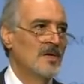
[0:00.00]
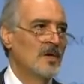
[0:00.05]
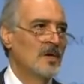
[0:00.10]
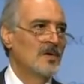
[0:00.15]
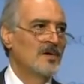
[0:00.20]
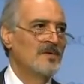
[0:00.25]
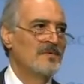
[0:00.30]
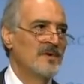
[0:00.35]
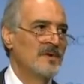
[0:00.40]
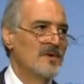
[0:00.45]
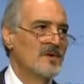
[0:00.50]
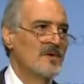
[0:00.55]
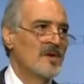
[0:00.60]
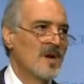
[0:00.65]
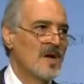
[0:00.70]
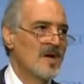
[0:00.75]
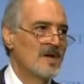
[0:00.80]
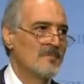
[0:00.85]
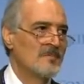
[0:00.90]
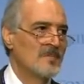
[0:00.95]
horrible
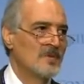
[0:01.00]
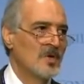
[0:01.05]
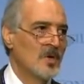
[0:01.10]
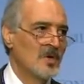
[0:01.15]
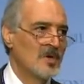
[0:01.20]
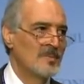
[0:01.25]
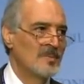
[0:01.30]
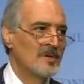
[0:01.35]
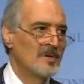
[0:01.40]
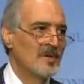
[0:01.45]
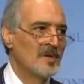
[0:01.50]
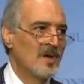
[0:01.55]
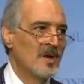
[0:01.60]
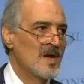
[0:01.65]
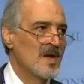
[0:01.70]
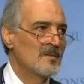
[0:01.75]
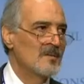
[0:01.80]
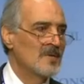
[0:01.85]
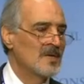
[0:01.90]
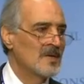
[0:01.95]

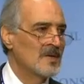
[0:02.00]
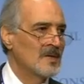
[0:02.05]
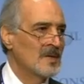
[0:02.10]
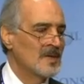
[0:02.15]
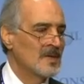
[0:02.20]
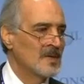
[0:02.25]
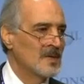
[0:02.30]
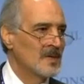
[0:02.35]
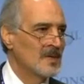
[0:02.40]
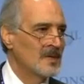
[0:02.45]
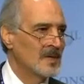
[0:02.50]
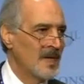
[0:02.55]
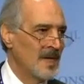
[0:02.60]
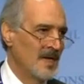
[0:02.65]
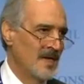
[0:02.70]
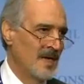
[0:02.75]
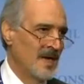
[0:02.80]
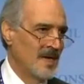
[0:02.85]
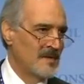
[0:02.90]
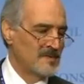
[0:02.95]
crime in
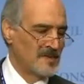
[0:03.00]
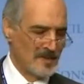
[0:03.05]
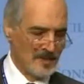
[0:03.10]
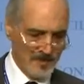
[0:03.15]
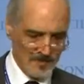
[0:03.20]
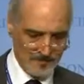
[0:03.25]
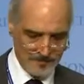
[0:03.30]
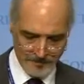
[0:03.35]
Khan al-Asr.